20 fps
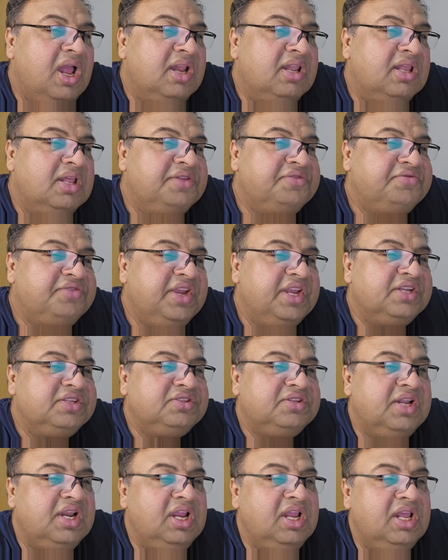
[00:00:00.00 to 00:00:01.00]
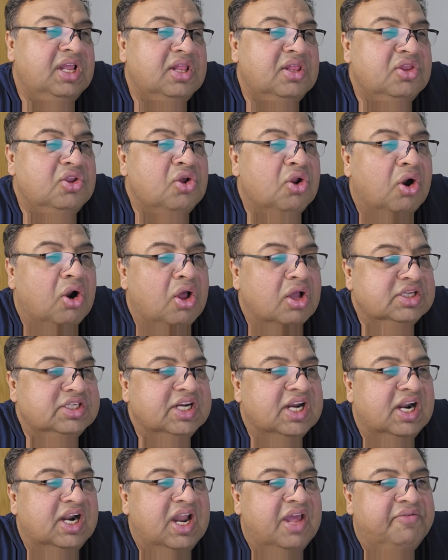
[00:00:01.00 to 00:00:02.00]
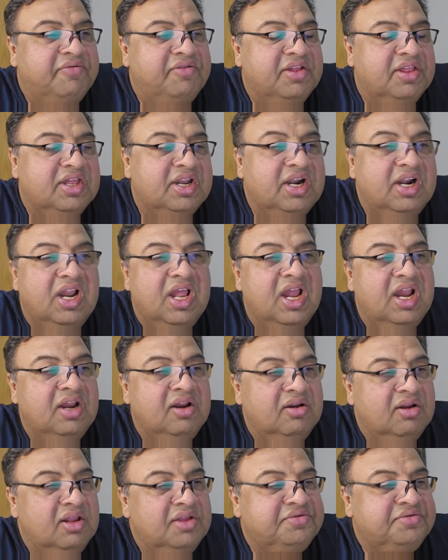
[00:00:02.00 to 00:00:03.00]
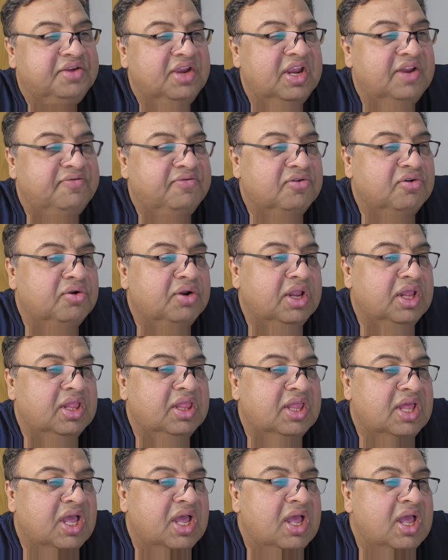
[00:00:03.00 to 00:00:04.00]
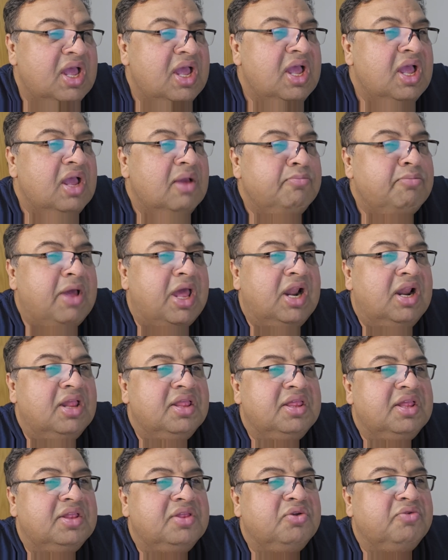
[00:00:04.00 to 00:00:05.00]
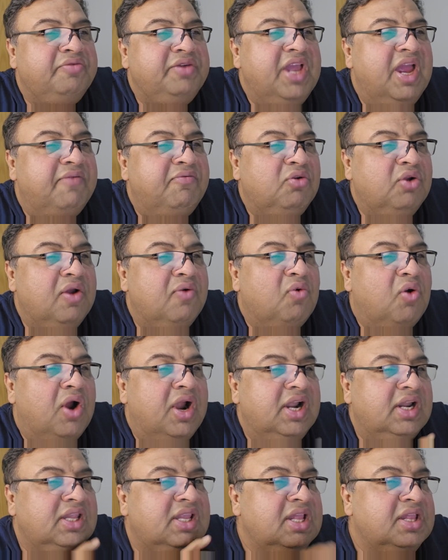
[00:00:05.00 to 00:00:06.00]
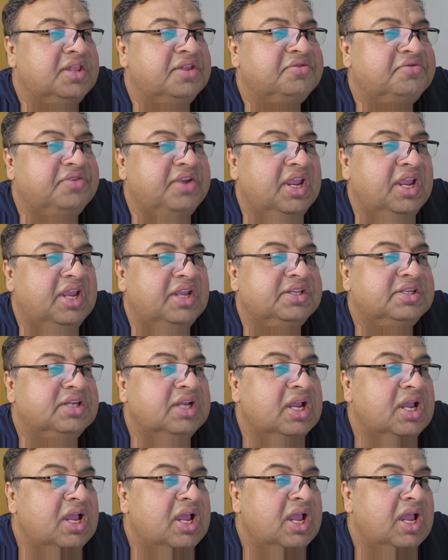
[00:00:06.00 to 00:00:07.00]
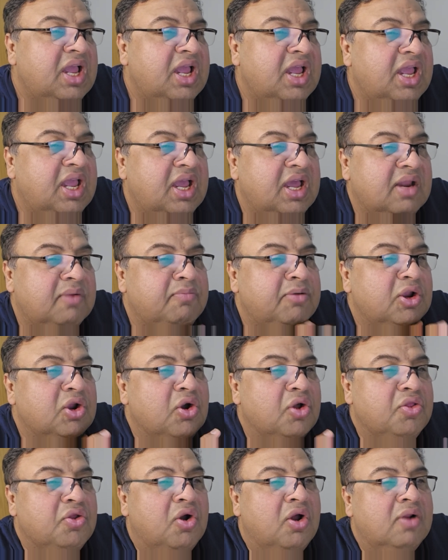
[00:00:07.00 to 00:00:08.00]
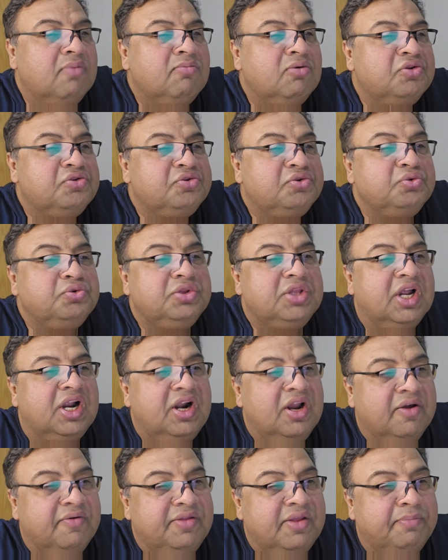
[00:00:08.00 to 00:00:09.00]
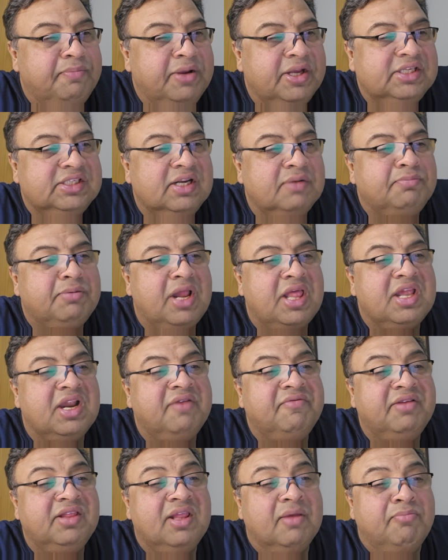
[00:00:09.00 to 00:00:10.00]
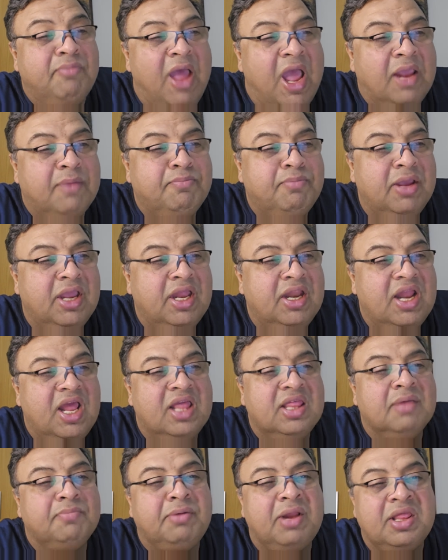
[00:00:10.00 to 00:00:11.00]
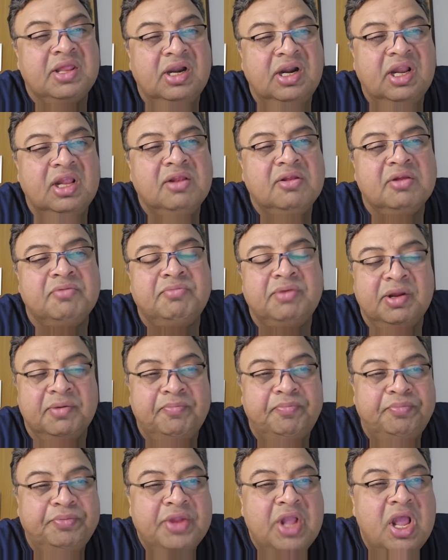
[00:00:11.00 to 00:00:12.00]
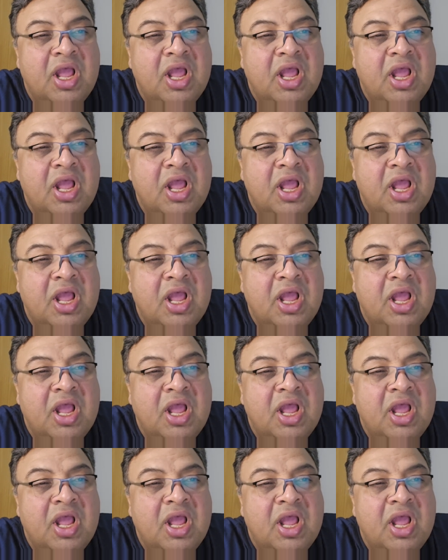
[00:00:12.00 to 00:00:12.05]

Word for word: And stage three is neurological deficit and stage four is a paralysis. So we have to avoid this stage here because almost two-thirds of the patient present with the back pain as a presenting symptom.